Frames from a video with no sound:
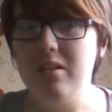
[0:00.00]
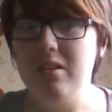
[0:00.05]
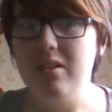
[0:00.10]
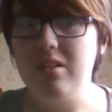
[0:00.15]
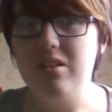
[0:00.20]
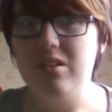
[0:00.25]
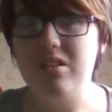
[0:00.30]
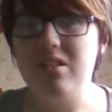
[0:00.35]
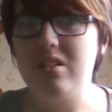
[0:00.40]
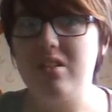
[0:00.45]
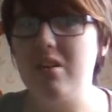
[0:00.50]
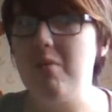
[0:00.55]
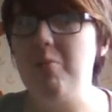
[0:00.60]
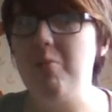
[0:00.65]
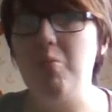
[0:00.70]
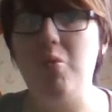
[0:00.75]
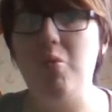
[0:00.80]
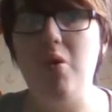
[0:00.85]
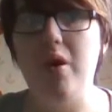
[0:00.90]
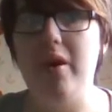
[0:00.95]

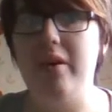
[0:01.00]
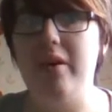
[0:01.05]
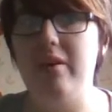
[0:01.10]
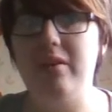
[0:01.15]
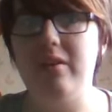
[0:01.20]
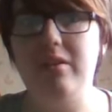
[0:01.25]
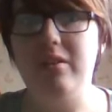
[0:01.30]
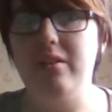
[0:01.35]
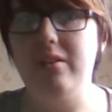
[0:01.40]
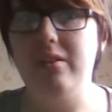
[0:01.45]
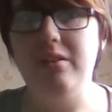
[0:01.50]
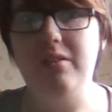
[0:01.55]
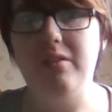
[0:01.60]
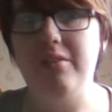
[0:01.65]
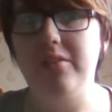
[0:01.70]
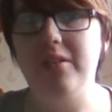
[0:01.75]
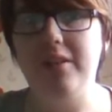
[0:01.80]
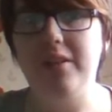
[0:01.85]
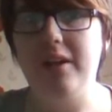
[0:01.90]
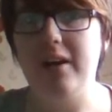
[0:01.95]
somewhere along
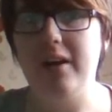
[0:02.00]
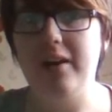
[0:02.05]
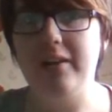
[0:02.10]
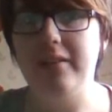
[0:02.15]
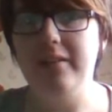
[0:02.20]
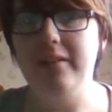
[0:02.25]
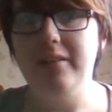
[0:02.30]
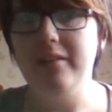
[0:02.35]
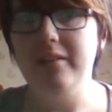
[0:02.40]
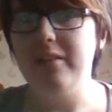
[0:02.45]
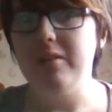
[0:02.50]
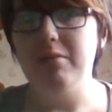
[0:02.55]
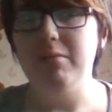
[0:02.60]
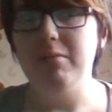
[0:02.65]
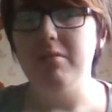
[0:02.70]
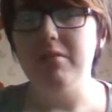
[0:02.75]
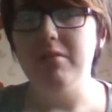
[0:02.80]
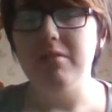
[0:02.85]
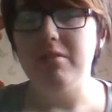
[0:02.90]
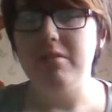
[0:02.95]
the line there
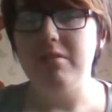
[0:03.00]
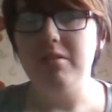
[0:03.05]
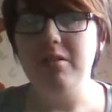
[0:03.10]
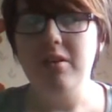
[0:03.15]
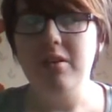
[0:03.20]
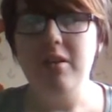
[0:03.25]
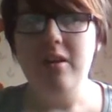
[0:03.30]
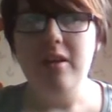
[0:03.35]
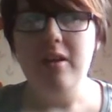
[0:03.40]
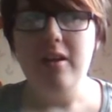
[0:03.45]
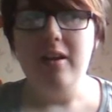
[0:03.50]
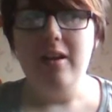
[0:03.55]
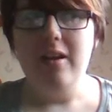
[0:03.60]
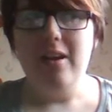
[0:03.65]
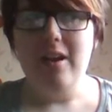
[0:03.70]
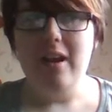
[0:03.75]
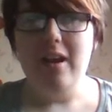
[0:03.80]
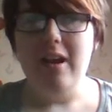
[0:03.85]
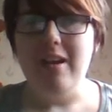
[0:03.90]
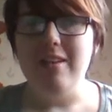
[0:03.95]
was
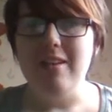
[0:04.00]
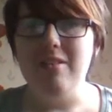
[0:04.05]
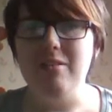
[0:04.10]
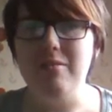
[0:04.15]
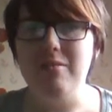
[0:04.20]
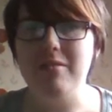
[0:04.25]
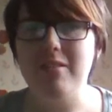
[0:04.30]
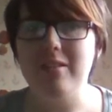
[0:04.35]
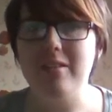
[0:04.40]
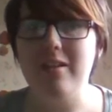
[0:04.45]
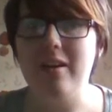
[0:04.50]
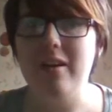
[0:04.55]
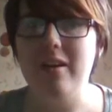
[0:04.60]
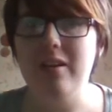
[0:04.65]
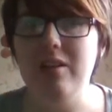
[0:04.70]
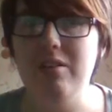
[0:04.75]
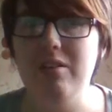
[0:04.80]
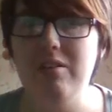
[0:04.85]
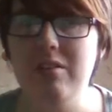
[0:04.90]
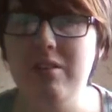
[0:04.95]
AU than an
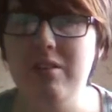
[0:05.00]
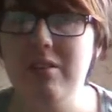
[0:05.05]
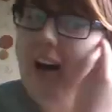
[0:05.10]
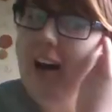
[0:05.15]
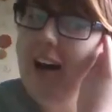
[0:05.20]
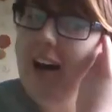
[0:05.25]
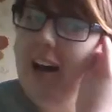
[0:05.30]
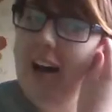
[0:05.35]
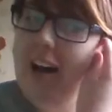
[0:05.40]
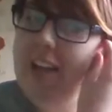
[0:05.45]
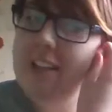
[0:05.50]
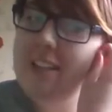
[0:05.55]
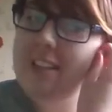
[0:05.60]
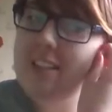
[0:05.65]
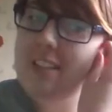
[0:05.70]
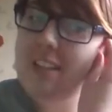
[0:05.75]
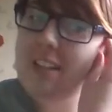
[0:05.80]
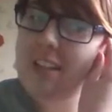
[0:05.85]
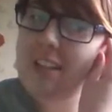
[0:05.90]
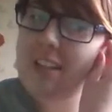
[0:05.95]
AU.
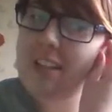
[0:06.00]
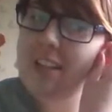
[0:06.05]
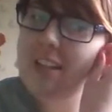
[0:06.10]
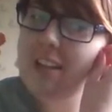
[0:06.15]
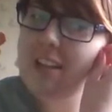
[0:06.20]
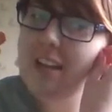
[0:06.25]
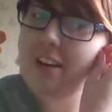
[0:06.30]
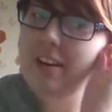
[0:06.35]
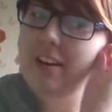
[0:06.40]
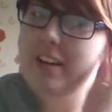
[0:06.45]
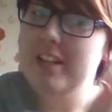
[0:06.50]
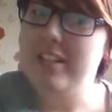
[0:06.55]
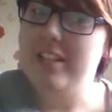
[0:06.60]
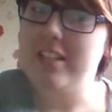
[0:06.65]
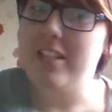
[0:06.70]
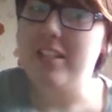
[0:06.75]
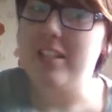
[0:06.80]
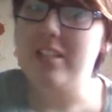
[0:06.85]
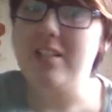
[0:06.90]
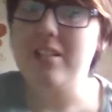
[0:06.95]
And Clary and
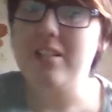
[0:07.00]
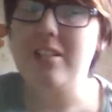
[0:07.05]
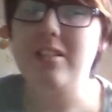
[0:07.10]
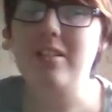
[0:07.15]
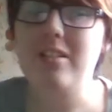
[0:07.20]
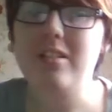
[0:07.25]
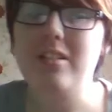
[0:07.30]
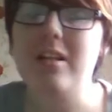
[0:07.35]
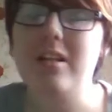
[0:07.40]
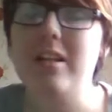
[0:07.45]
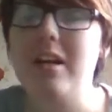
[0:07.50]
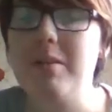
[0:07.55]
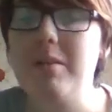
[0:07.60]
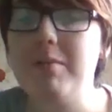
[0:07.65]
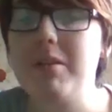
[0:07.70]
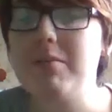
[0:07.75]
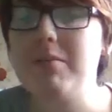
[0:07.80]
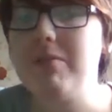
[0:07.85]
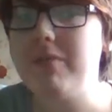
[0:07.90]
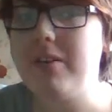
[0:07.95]
Jace's
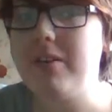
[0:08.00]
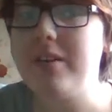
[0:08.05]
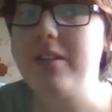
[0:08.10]
dynamics were very